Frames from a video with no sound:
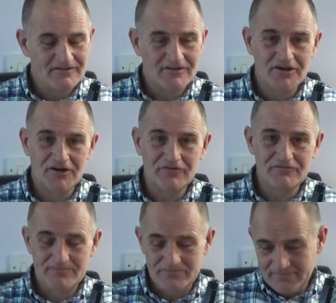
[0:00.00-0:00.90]
I
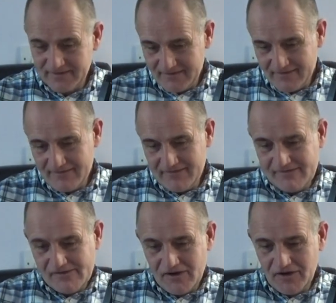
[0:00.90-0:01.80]

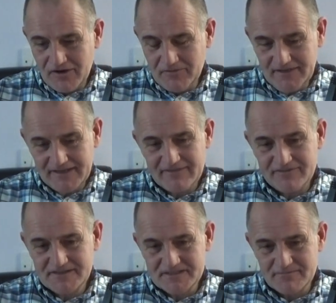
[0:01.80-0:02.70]
want to give
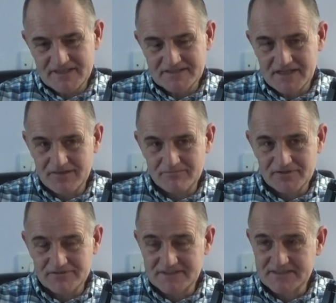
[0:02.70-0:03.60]
you some
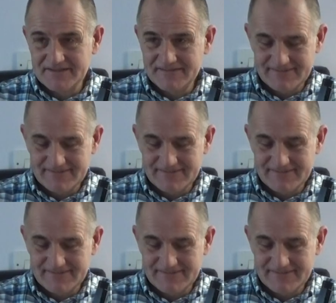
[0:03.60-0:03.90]
examples